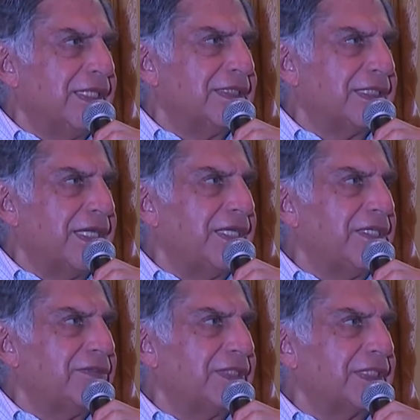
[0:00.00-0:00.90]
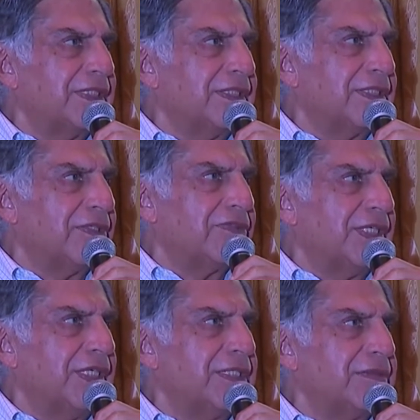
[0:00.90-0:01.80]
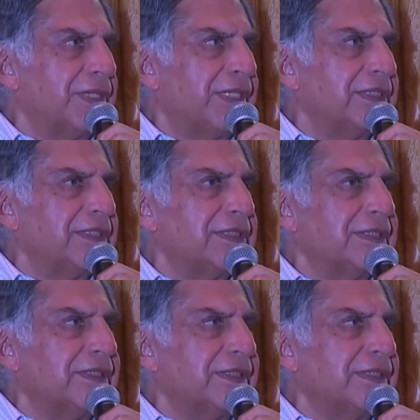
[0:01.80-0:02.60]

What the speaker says: as the head of an enterprise,